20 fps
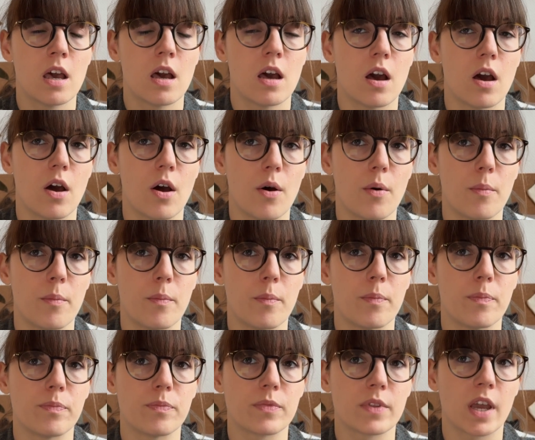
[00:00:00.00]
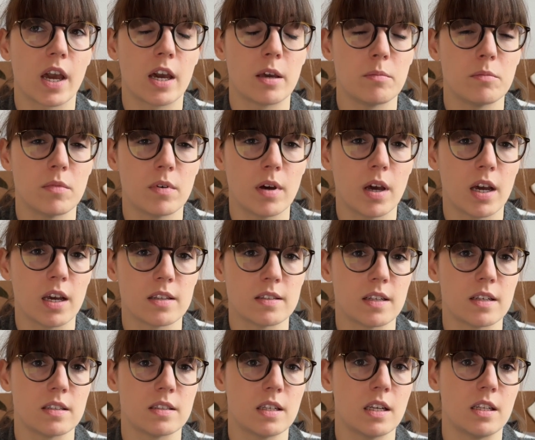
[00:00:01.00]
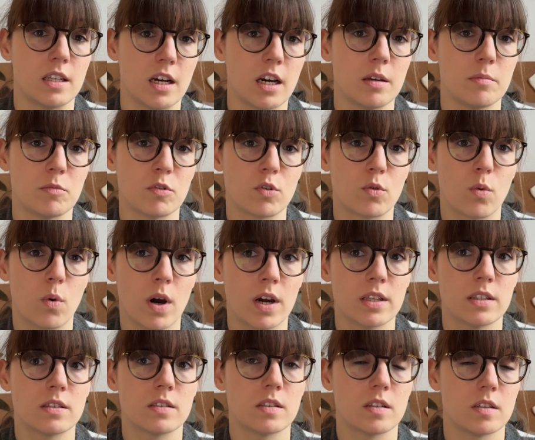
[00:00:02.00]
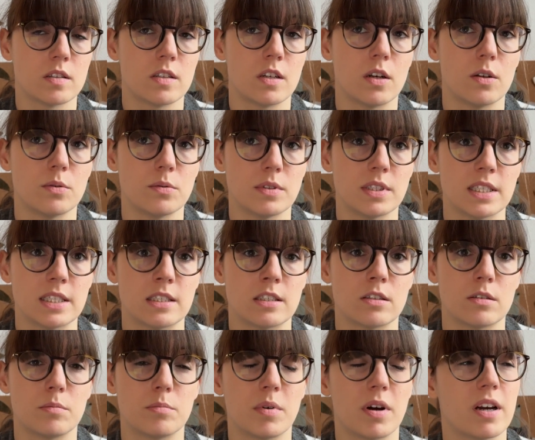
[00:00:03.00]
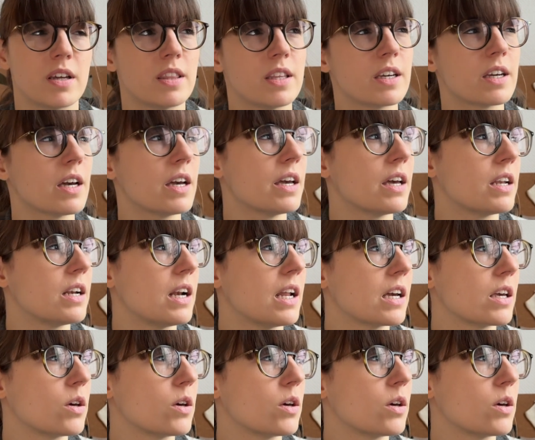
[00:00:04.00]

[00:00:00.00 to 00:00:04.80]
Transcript: As I said, I'm quite a slow knitter, but I think I had like